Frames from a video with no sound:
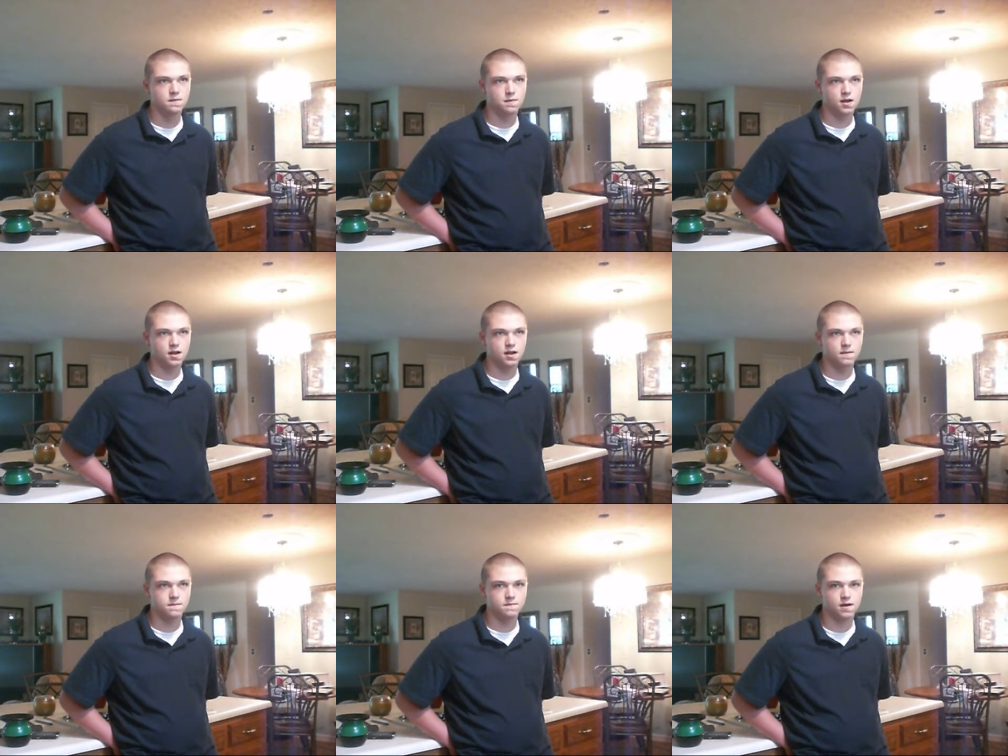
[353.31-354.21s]
But, uh,
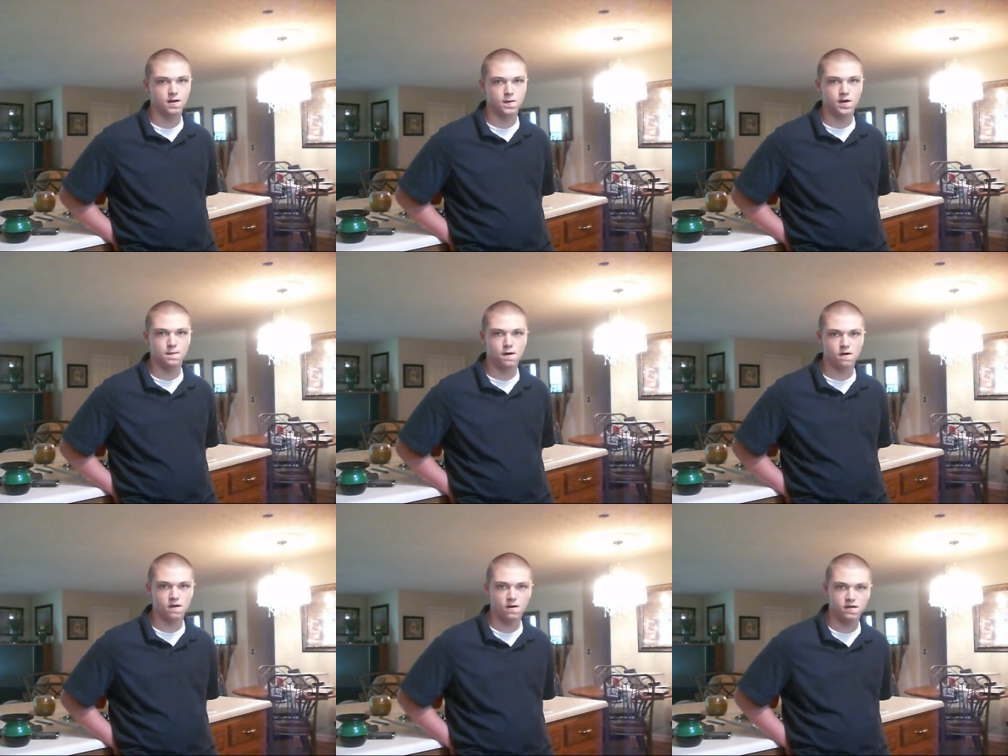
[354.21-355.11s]
like where the
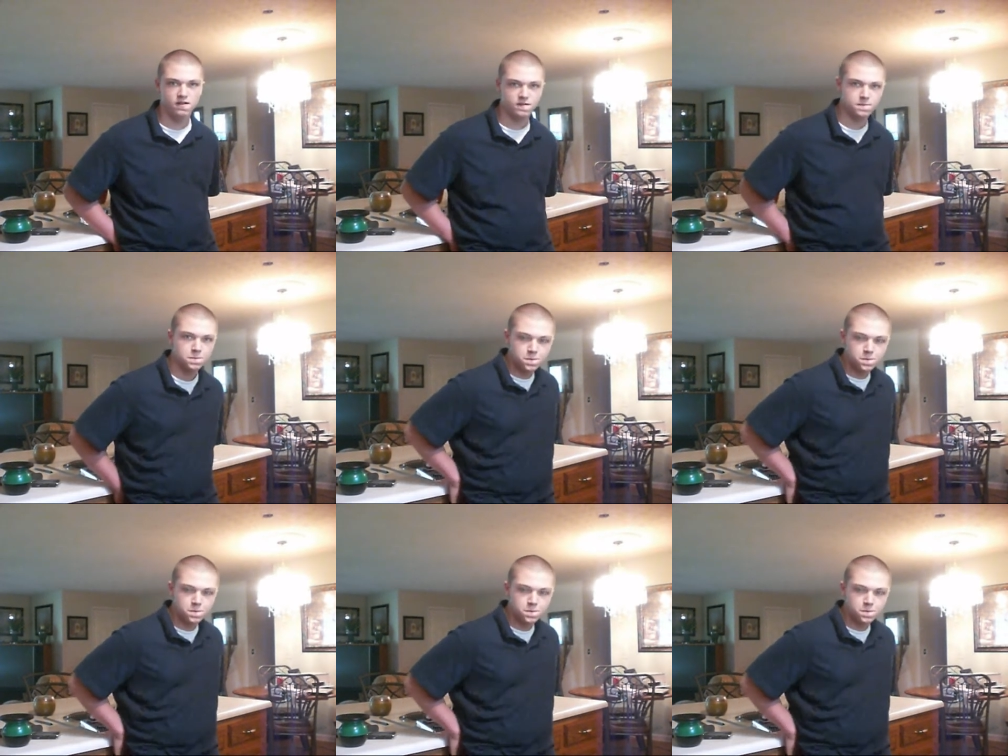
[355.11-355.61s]
barcode is.